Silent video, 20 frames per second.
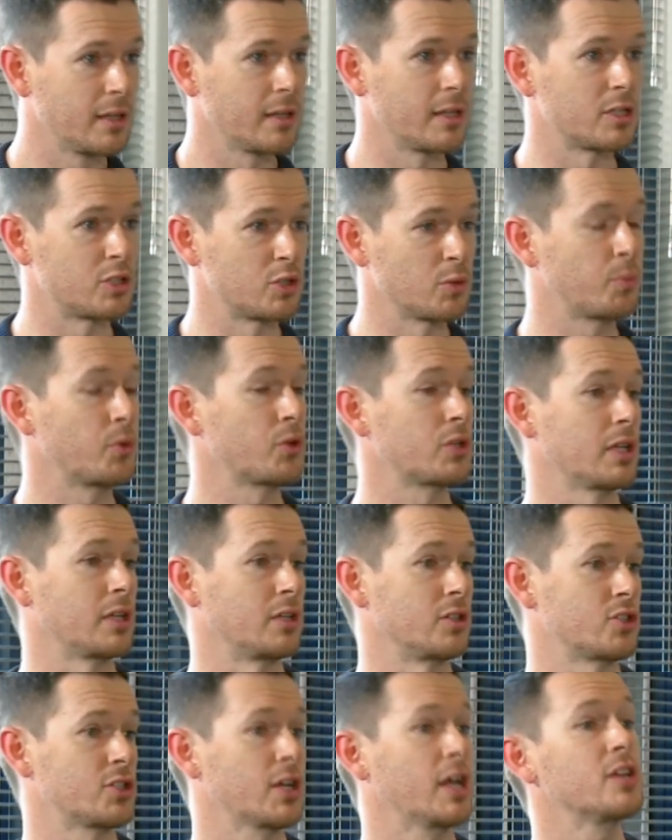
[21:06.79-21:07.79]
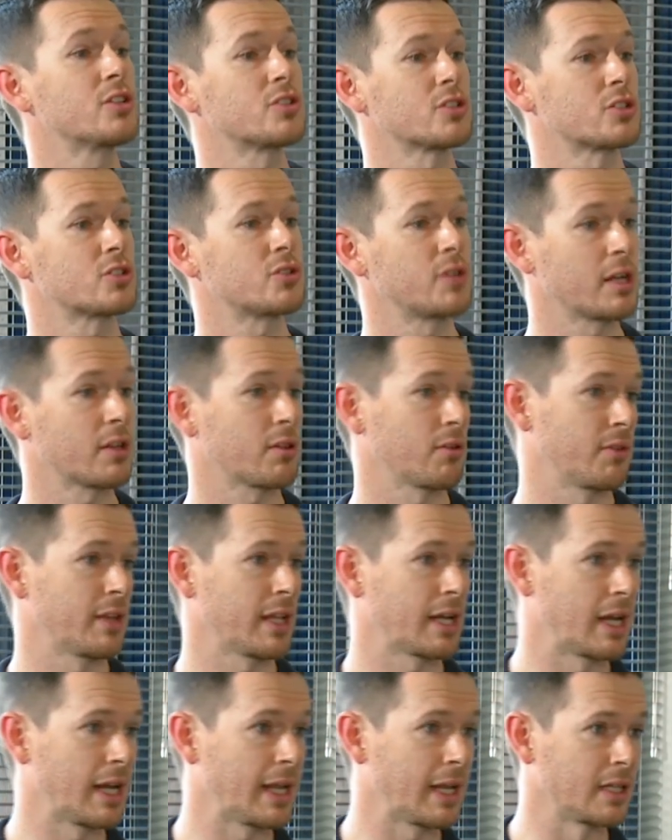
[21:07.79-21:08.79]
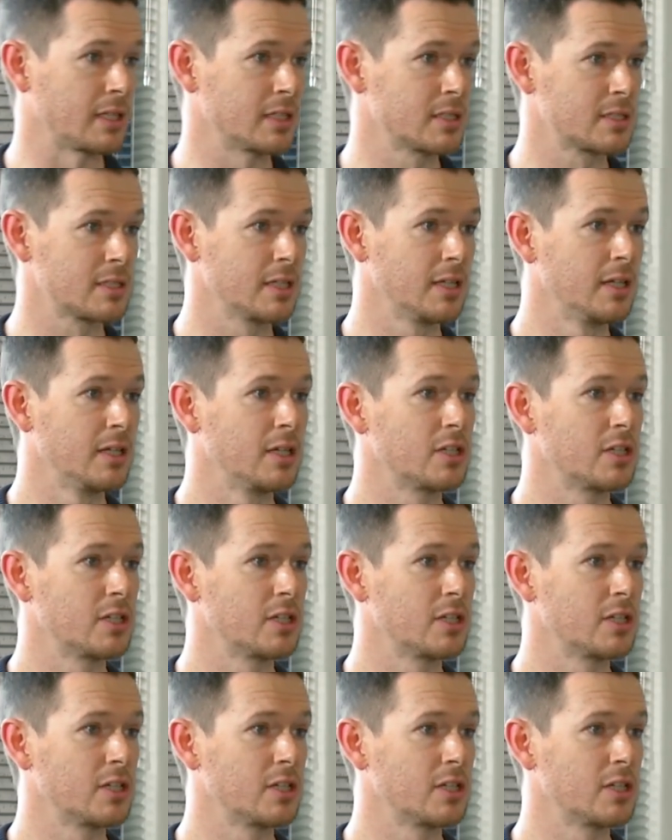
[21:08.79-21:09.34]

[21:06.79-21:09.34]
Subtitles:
that you put in, change the strength of that lens